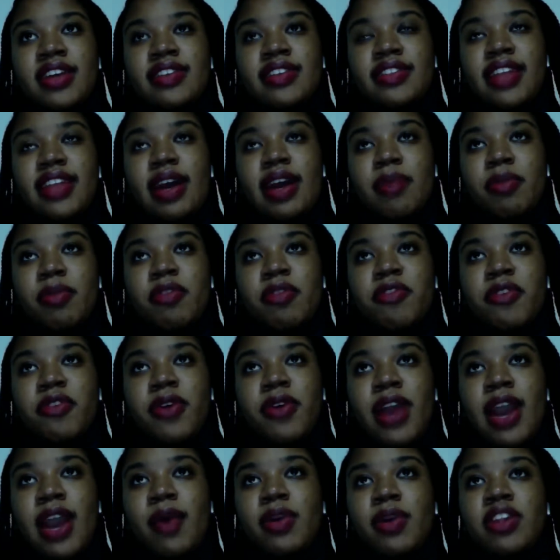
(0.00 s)
that before
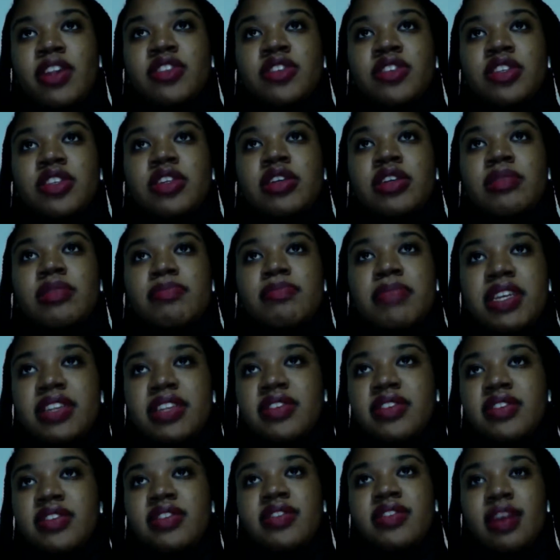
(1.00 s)
I wanted to commit to
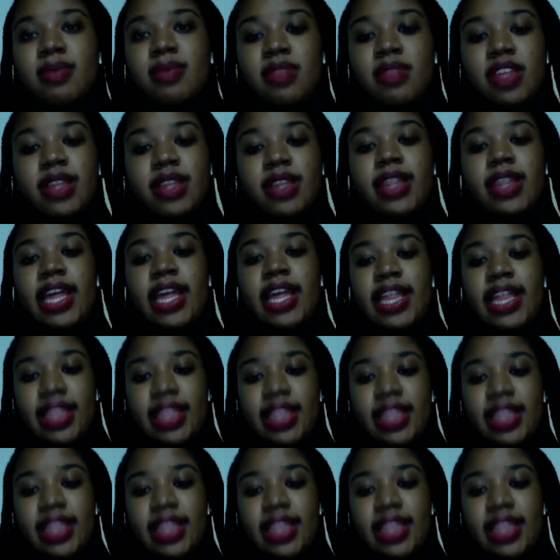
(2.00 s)
something like that,